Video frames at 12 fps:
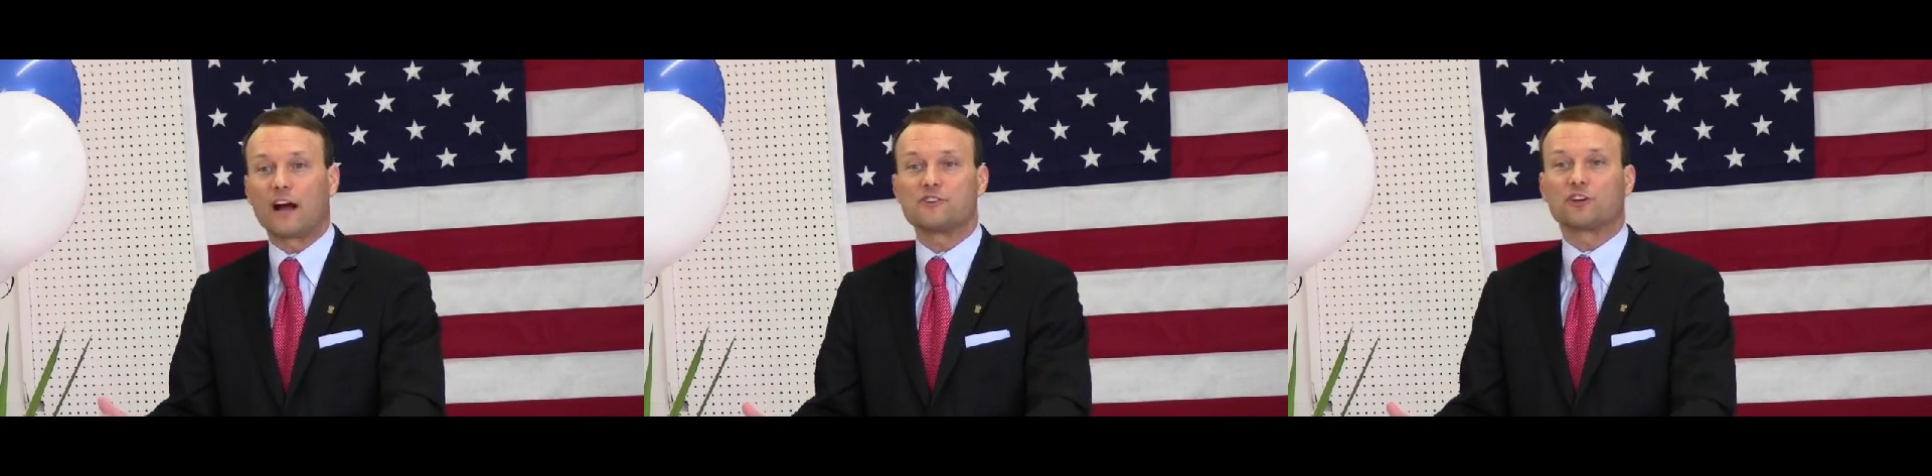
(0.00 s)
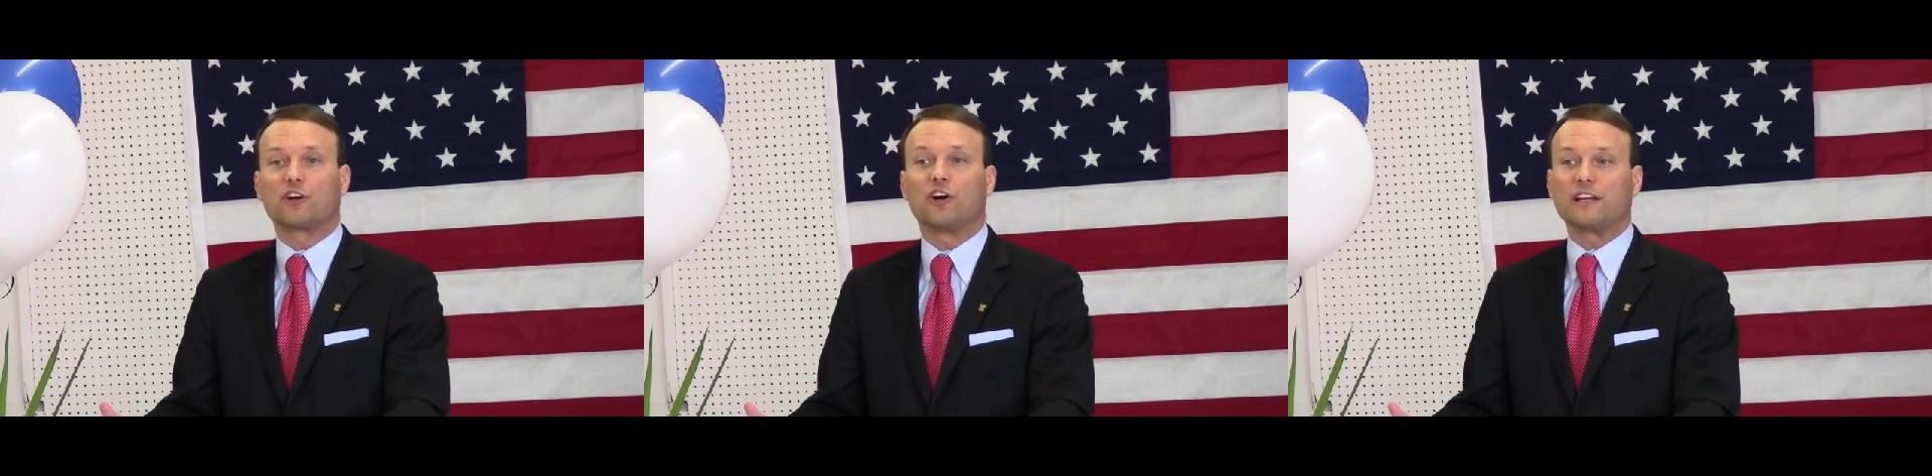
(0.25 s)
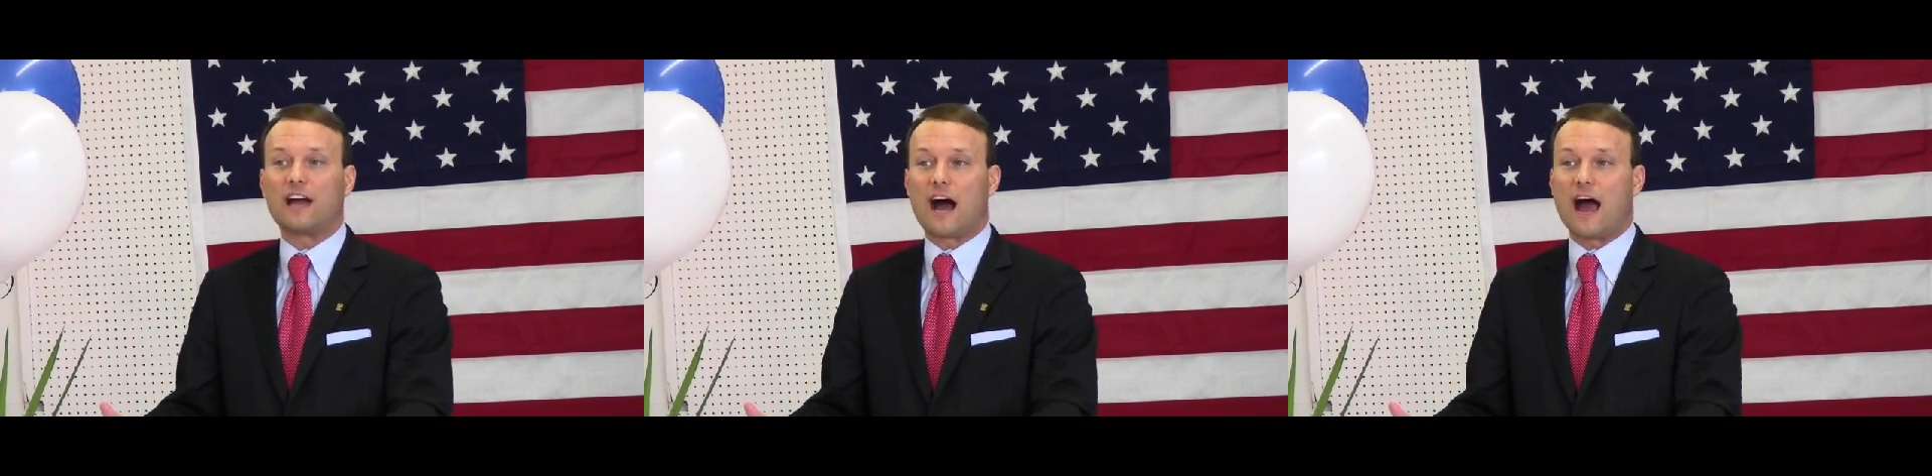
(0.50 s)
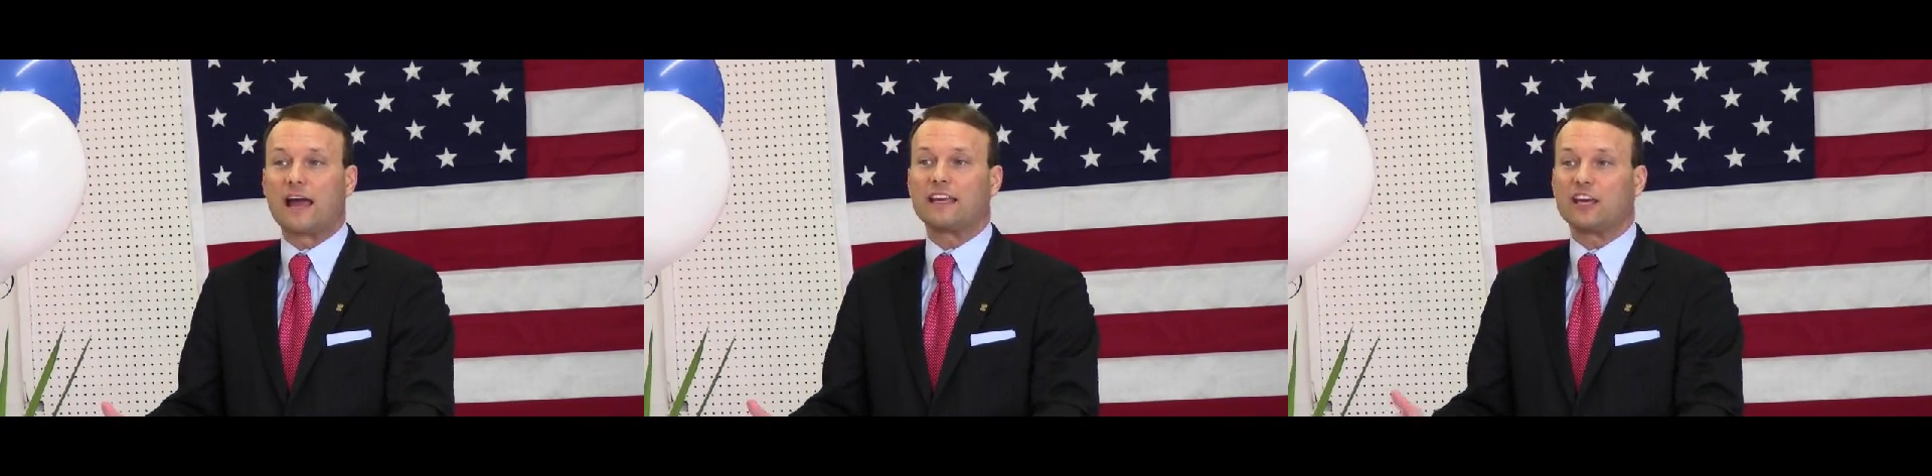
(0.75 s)
Rodger Cook and
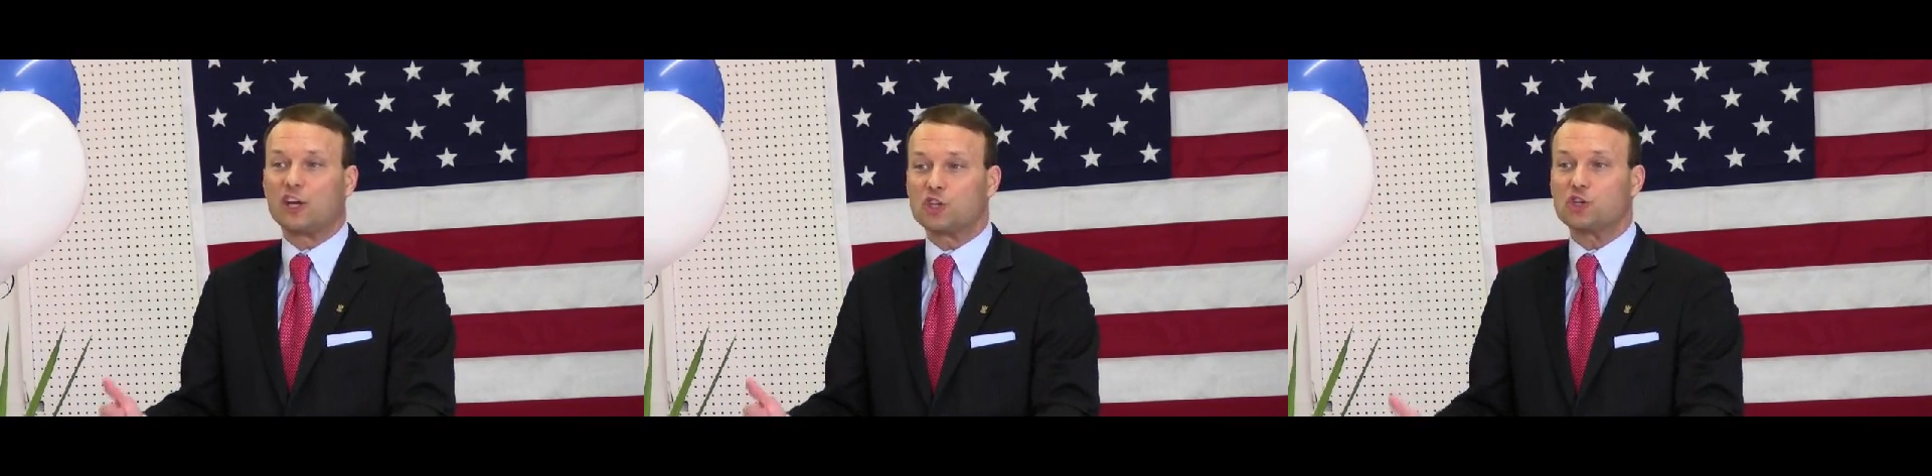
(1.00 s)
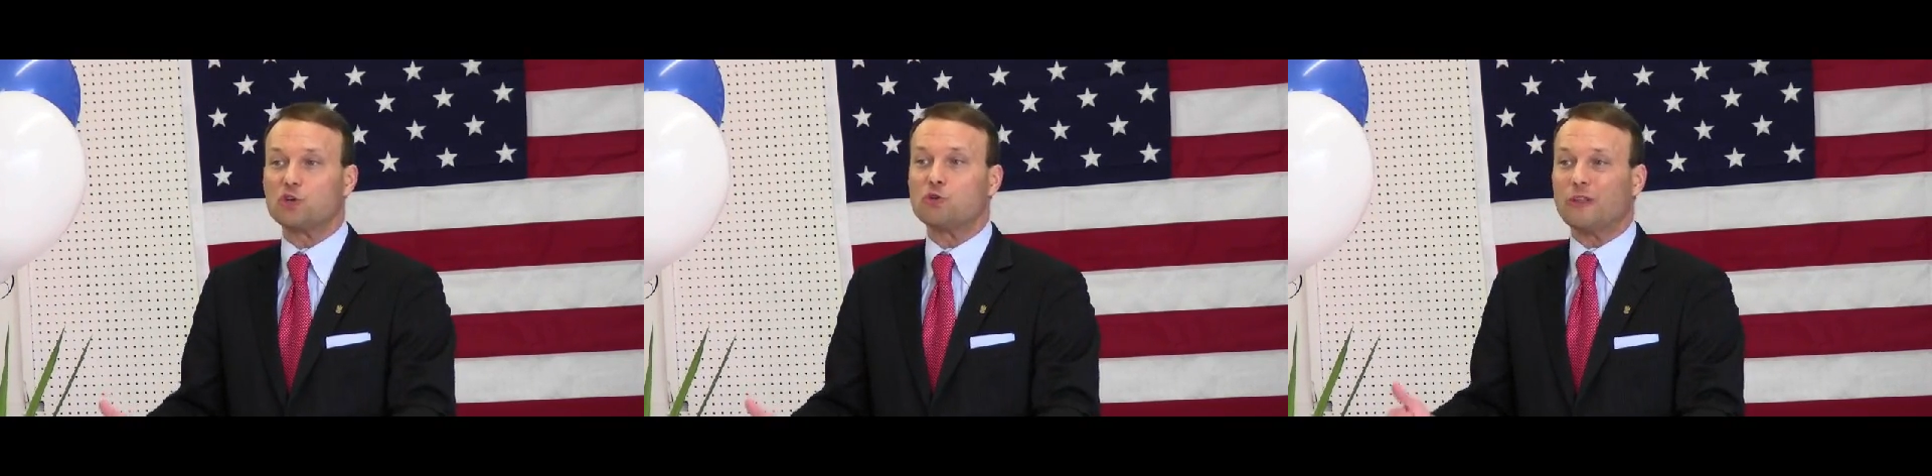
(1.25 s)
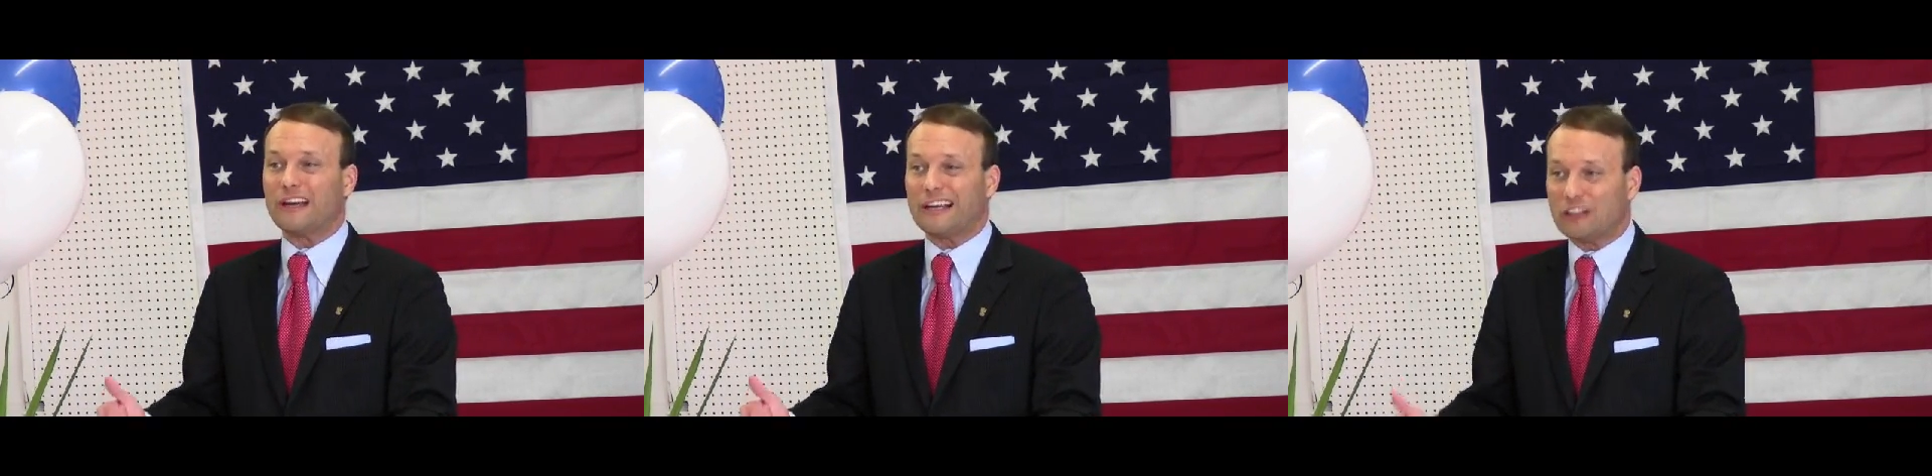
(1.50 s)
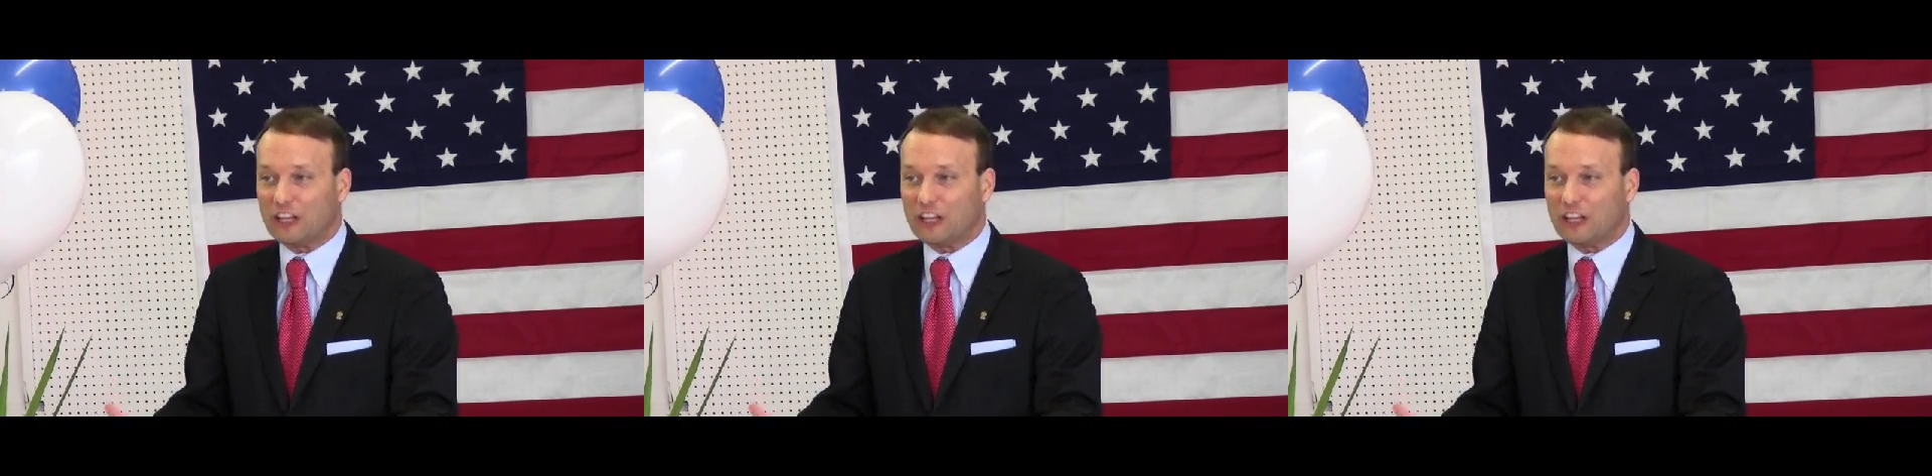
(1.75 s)
I issue the